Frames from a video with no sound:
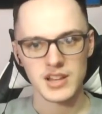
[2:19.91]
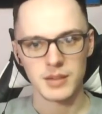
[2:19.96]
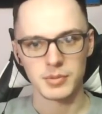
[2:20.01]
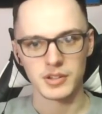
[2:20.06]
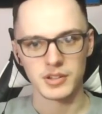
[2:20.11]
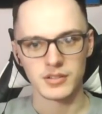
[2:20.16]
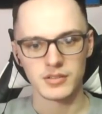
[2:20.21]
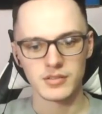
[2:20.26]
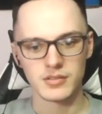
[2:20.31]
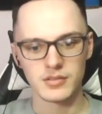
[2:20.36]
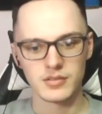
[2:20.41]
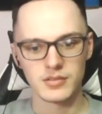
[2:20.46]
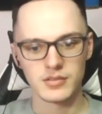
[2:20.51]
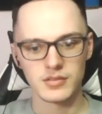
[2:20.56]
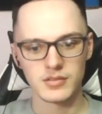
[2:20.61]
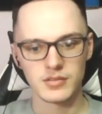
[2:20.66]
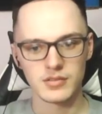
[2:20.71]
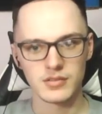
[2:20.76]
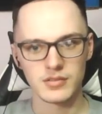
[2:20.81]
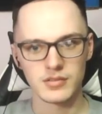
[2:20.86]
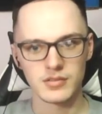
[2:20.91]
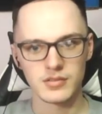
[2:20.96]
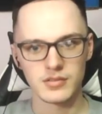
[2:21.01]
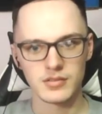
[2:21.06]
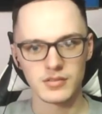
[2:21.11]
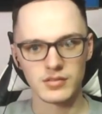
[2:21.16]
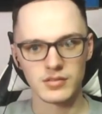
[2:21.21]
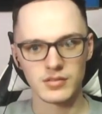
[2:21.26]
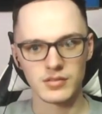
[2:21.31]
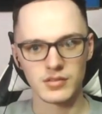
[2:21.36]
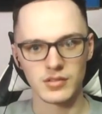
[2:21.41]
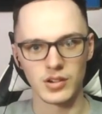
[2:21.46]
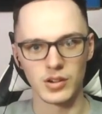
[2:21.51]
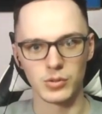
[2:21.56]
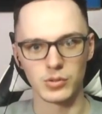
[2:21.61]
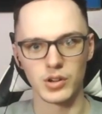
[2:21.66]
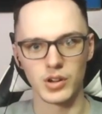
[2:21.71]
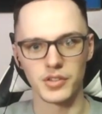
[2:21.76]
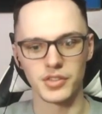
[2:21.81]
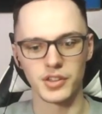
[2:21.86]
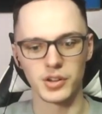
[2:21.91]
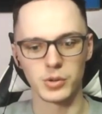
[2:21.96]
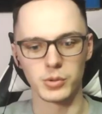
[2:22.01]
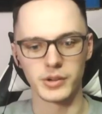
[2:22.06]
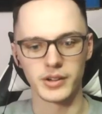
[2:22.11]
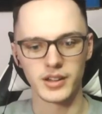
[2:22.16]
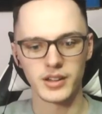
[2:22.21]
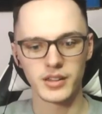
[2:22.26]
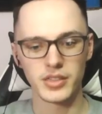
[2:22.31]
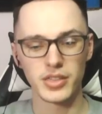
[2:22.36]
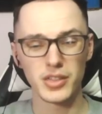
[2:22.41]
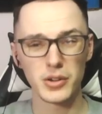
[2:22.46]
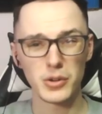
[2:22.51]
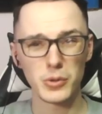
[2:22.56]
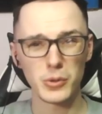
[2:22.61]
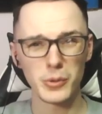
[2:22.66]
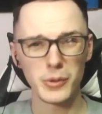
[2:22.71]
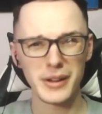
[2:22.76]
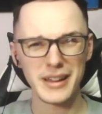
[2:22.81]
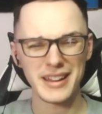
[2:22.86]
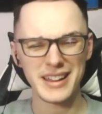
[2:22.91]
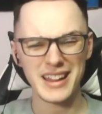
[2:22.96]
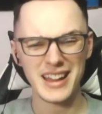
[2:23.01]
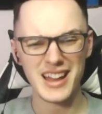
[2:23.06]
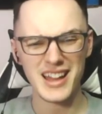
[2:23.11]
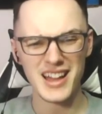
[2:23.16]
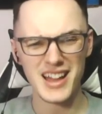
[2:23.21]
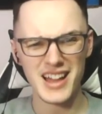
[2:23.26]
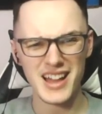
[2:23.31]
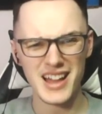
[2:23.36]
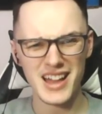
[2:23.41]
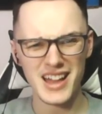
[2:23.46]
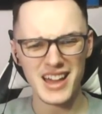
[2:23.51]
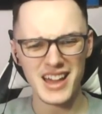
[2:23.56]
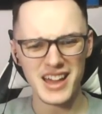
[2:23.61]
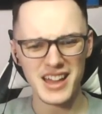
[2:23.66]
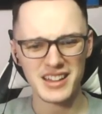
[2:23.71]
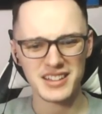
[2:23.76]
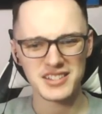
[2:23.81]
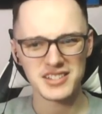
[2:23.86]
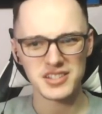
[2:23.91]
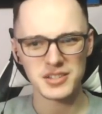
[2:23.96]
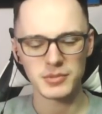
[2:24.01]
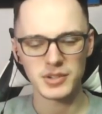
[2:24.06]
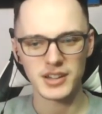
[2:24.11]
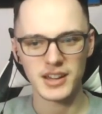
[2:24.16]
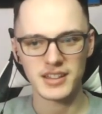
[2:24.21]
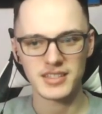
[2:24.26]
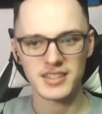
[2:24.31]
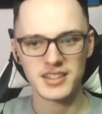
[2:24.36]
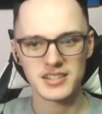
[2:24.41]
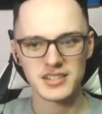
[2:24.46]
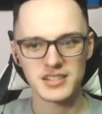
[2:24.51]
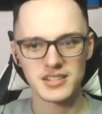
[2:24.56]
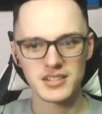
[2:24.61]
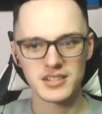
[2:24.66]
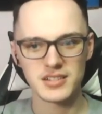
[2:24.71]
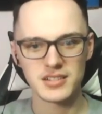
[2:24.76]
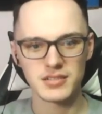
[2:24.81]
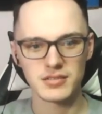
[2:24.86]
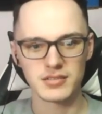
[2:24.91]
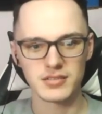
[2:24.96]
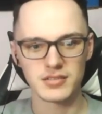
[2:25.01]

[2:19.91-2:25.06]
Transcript: What's happening? Oh god, the quick. The quick! Ah, someone get this.